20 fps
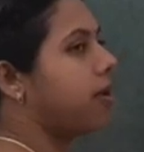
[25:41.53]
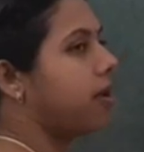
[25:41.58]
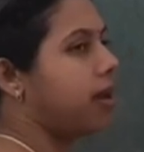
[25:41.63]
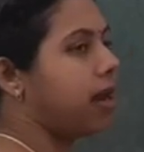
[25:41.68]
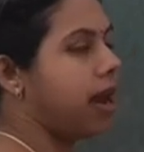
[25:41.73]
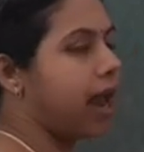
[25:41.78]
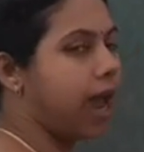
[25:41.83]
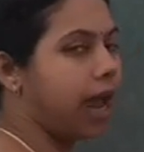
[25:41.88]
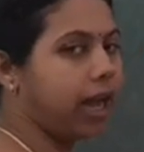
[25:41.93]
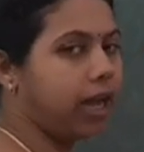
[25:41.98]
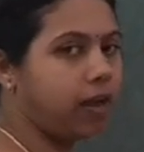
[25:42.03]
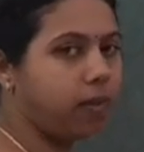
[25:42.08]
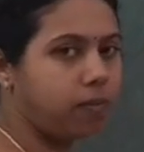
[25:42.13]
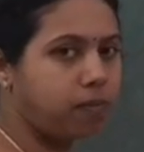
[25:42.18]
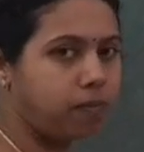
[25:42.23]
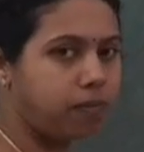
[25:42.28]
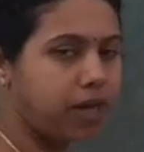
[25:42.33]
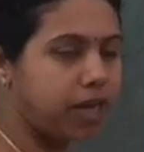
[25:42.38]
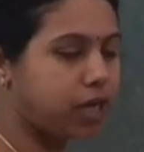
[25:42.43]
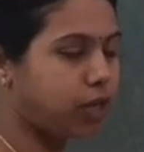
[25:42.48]
line
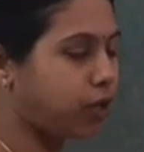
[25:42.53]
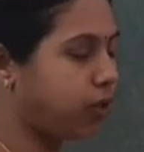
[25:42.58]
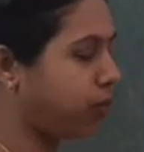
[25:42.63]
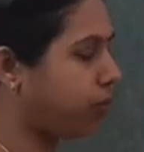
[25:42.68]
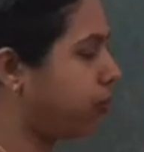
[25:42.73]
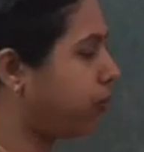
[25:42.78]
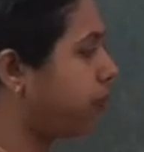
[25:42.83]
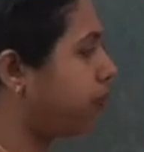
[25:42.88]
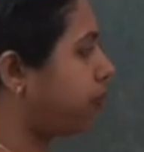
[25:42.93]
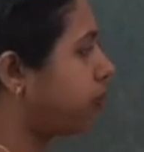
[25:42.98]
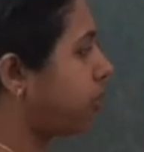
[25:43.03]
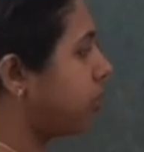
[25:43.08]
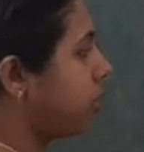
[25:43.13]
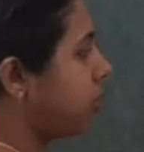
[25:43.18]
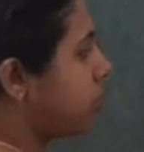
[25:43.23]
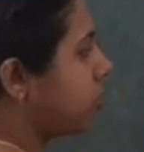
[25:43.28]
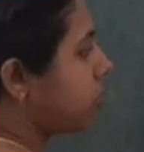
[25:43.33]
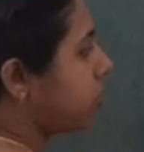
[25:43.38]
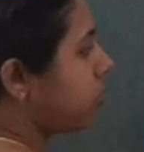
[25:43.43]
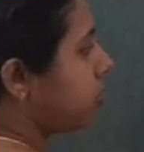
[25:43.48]
PQ.
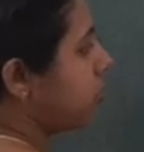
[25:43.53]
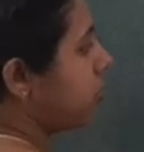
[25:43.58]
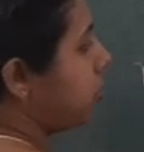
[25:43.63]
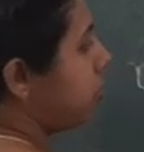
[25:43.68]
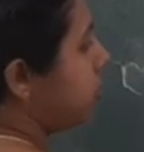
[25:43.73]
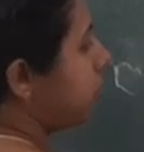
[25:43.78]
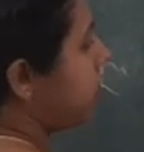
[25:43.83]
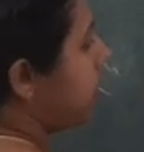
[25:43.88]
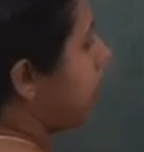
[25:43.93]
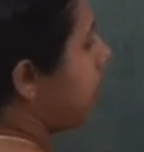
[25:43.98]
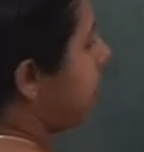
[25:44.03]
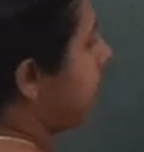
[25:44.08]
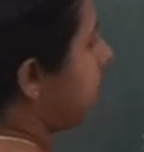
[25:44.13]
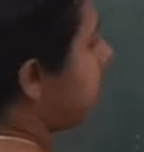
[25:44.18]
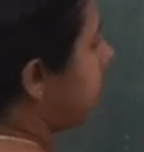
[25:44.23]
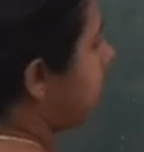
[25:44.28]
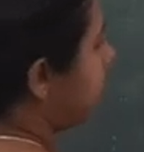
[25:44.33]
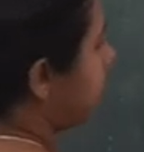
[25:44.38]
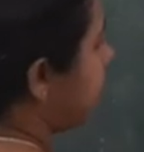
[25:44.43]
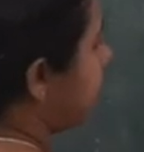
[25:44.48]
So
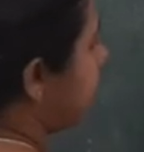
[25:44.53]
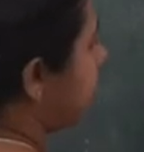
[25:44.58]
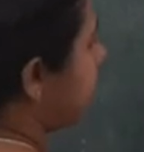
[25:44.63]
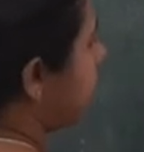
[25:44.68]
you